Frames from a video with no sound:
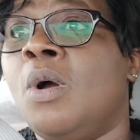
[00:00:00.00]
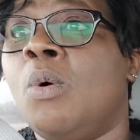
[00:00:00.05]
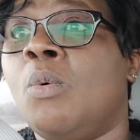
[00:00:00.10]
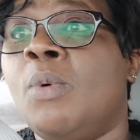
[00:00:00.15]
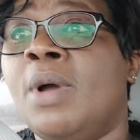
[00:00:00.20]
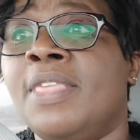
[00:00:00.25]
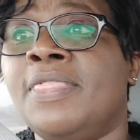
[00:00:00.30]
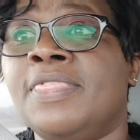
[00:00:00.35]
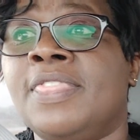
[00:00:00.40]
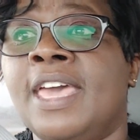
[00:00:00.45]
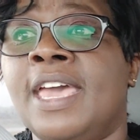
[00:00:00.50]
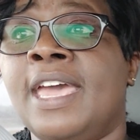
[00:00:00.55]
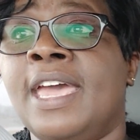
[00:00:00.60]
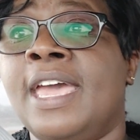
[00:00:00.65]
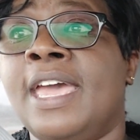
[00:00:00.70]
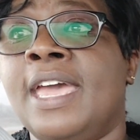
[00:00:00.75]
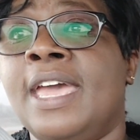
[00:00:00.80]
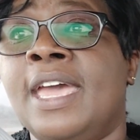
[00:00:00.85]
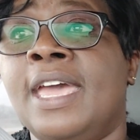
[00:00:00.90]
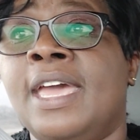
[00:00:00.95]
when
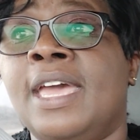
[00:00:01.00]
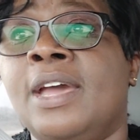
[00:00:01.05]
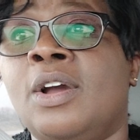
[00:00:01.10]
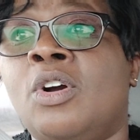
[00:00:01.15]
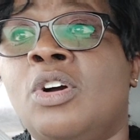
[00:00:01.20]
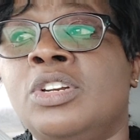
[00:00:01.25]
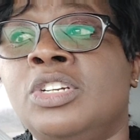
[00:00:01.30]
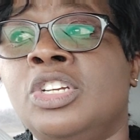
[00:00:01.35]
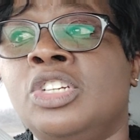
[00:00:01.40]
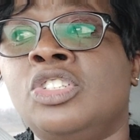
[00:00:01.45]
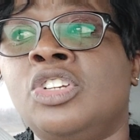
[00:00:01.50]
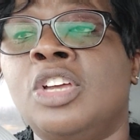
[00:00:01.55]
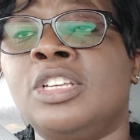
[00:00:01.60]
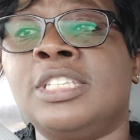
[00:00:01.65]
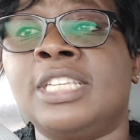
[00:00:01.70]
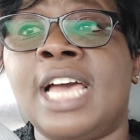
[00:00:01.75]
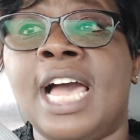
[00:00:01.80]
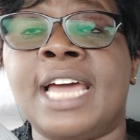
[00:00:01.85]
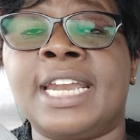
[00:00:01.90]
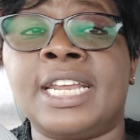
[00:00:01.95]
the
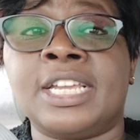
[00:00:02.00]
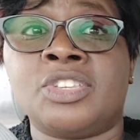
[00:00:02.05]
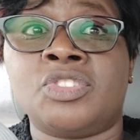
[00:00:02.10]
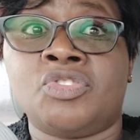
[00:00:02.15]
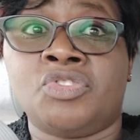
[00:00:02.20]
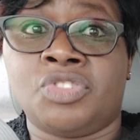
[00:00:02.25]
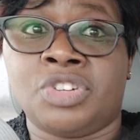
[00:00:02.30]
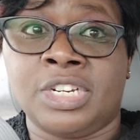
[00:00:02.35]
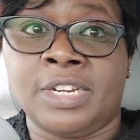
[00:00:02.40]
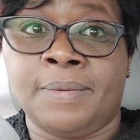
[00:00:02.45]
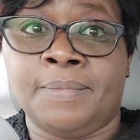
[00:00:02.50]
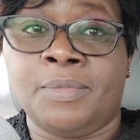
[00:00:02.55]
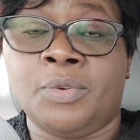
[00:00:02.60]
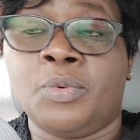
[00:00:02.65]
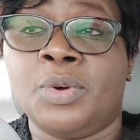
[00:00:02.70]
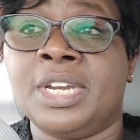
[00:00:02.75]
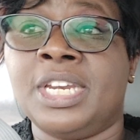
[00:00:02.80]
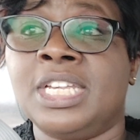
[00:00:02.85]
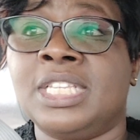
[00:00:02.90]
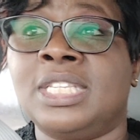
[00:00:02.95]
conditions are extreme
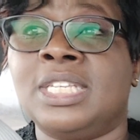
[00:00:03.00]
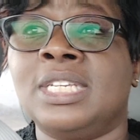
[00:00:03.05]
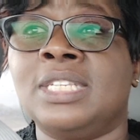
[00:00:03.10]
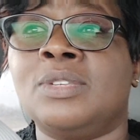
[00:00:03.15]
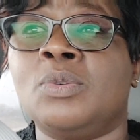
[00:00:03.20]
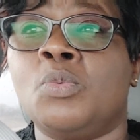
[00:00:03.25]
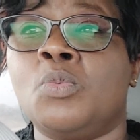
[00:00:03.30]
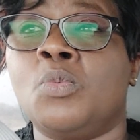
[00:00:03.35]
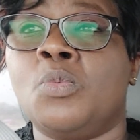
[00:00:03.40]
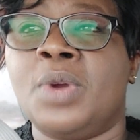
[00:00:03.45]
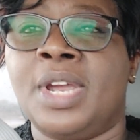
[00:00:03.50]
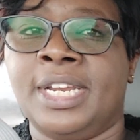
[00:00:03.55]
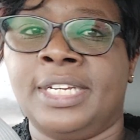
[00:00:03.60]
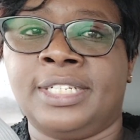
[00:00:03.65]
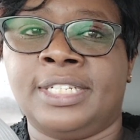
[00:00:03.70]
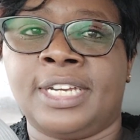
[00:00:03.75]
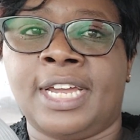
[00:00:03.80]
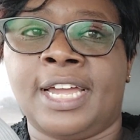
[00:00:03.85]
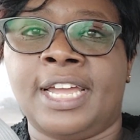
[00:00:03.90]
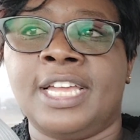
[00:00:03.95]
when it is
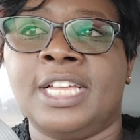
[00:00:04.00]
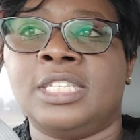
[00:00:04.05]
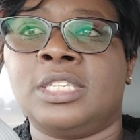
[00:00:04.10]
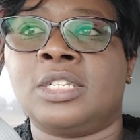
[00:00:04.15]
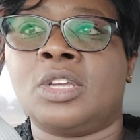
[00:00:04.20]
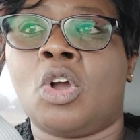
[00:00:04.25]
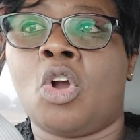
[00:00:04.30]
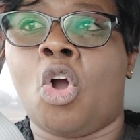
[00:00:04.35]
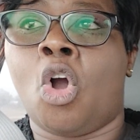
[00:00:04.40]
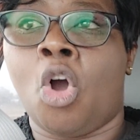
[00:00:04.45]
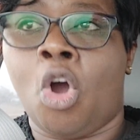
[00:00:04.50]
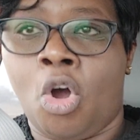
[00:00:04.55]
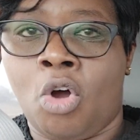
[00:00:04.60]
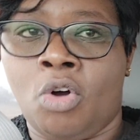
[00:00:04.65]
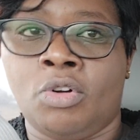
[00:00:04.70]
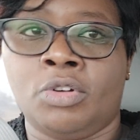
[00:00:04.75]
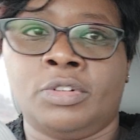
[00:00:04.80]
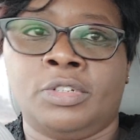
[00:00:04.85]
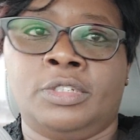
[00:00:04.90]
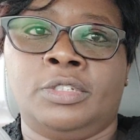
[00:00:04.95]
winter it's
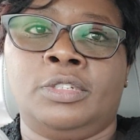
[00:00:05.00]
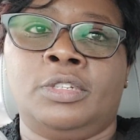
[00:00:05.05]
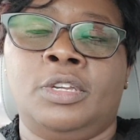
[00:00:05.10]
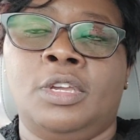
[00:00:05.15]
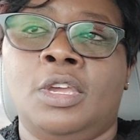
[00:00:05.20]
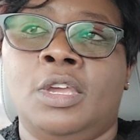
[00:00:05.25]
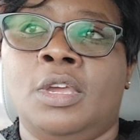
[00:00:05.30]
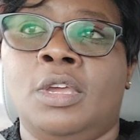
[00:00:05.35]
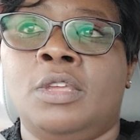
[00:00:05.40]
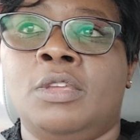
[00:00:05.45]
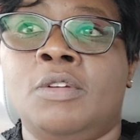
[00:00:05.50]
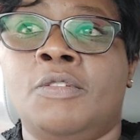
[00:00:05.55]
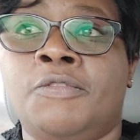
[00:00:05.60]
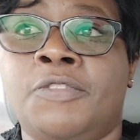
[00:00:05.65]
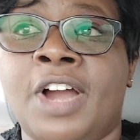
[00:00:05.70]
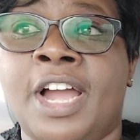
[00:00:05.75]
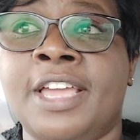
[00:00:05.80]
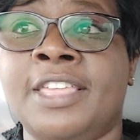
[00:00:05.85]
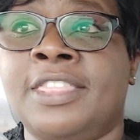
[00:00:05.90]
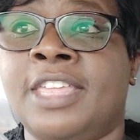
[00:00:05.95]
cold you
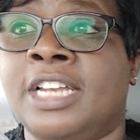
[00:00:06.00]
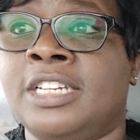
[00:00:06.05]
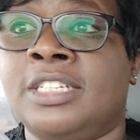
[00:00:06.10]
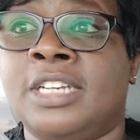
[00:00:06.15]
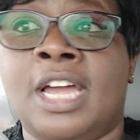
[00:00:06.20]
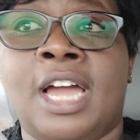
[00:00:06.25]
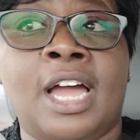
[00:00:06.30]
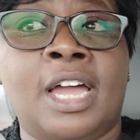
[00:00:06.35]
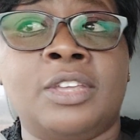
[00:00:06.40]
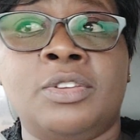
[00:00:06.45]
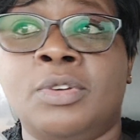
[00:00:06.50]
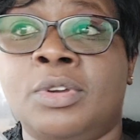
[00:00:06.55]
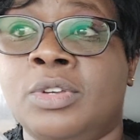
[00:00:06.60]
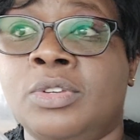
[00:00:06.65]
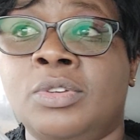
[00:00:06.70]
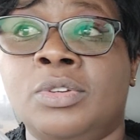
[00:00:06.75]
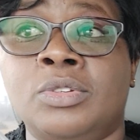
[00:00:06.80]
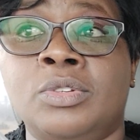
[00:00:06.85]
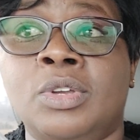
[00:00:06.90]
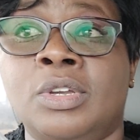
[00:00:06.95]
find that uh, your,
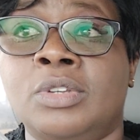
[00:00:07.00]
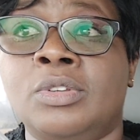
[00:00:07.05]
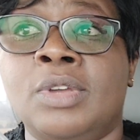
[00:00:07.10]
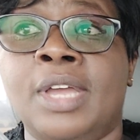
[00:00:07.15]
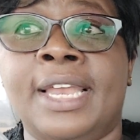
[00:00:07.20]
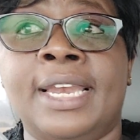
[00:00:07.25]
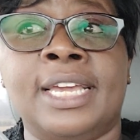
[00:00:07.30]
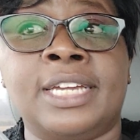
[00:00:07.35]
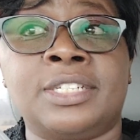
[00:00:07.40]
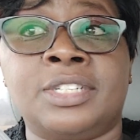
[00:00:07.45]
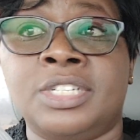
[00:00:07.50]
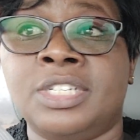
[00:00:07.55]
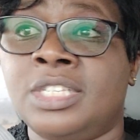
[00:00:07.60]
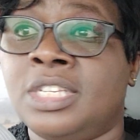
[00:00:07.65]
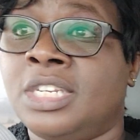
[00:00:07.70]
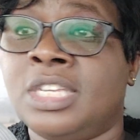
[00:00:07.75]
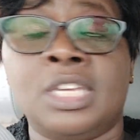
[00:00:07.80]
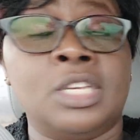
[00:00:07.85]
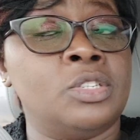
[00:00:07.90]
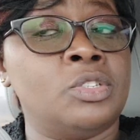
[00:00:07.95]
your, your
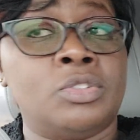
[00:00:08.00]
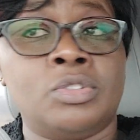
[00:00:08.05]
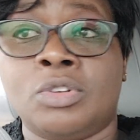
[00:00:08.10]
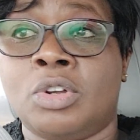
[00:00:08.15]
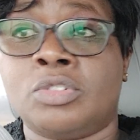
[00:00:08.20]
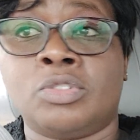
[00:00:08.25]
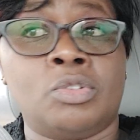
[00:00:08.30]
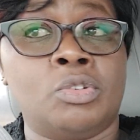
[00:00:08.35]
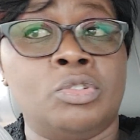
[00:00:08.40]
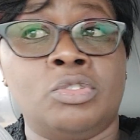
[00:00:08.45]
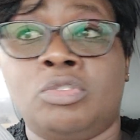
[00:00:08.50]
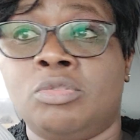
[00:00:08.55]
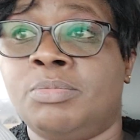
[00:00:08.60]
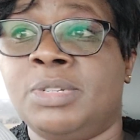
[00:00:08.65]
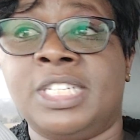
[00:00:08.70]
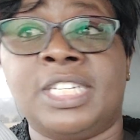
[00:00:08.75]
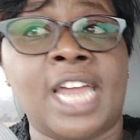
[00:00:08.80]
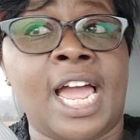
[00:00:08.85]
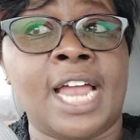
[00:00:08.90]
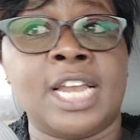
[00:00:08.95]
electricity is not going to
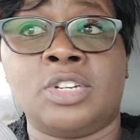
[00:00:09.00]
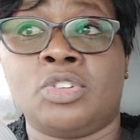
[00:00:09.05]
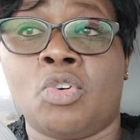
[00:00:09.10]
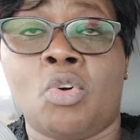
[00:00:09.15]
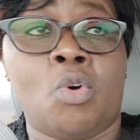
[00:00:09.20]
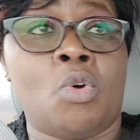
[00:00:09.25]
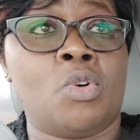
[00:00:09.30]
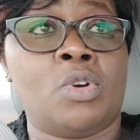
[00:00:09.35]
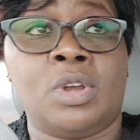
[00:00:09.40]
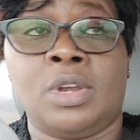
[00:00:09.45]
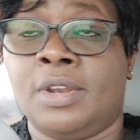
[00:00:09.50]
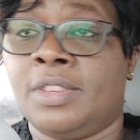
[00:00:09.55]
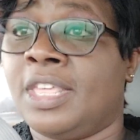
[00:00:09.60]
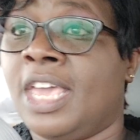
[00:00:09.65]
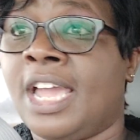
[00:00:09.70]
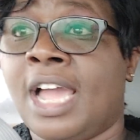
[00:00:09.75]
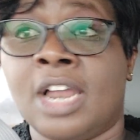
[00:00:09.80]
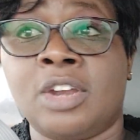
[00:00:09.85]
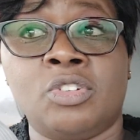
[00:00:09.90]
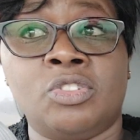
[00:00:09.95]
be turned on they
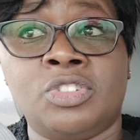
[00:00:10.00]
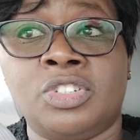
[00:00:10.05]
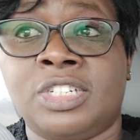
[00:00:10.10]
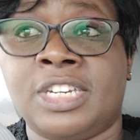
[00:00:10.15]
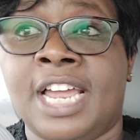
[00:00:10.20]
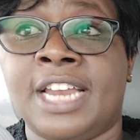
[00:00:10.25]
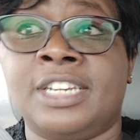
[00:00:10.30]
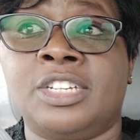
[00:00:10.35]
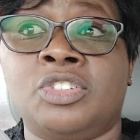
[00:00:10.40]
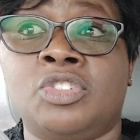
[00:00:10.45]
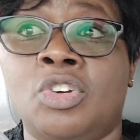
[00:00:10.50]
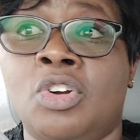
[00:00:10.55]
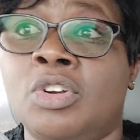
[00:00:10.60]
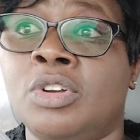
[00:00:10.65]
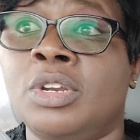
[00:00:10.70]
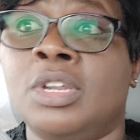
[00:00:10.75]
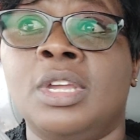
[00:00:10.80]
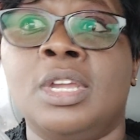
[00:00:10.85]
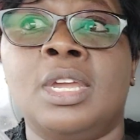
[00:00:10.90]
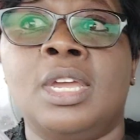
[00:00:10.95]
cannot turn it
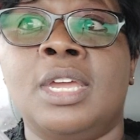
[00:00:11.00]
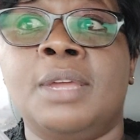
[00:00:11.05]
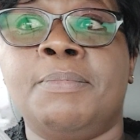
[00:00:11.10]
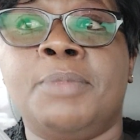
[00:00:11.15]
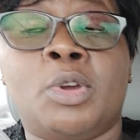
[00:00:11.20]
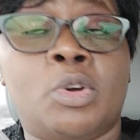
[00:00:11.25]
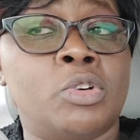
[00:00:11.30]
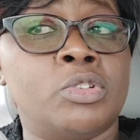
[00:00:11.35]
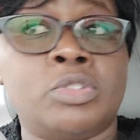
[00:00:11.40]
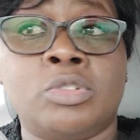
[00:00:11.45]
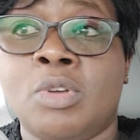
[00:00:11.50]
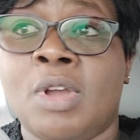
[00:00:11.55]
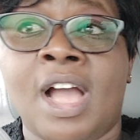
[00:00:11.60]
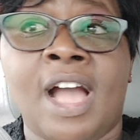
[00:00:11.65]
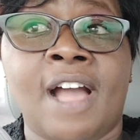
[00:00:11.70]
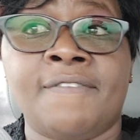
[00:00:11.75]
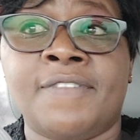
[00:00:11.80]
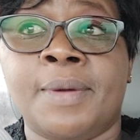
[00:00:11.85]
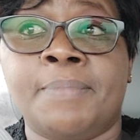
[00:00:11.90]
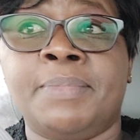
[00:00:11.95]
on because you
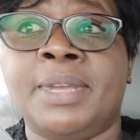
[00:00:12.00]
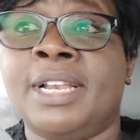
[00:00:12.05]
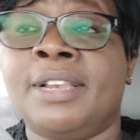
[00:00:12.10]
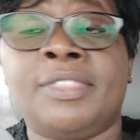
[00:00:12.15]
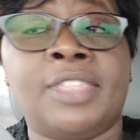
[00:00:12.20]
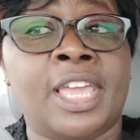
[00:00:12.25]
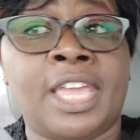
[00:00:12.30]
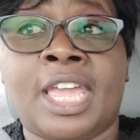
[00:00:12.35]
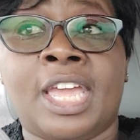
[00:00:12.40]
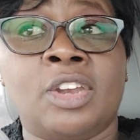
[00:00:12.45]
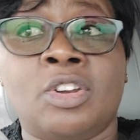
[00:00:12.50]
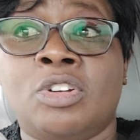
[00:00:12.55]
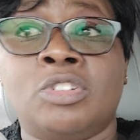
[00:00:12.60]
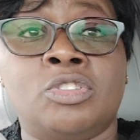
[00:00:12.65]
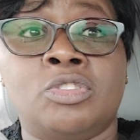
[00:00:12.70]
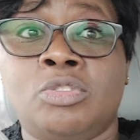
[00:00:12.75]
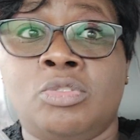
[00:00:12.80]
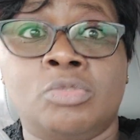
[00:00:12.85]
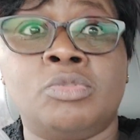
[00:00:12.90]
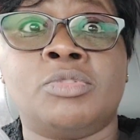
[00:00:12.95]
have a bill they cannot
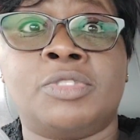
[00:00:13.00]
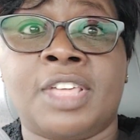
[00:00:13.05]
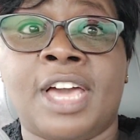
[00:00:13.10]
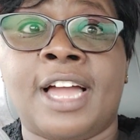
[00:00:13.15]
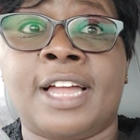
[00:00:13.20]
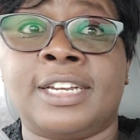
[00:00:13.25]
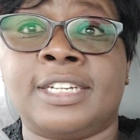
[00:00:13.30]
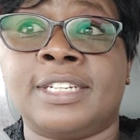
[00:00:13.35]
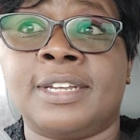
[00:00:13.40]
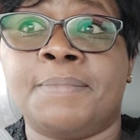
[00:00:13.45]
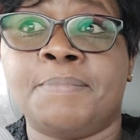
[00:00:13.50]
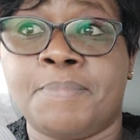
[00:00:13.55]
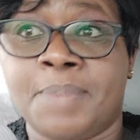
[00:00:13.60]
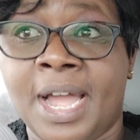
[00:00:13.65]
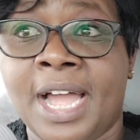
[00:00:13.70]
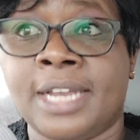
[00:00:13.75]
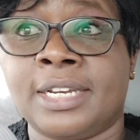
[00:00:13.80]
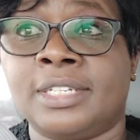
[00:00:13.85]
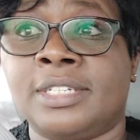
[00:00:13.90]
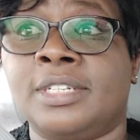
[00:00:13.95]
do that
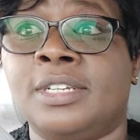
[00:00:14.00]
but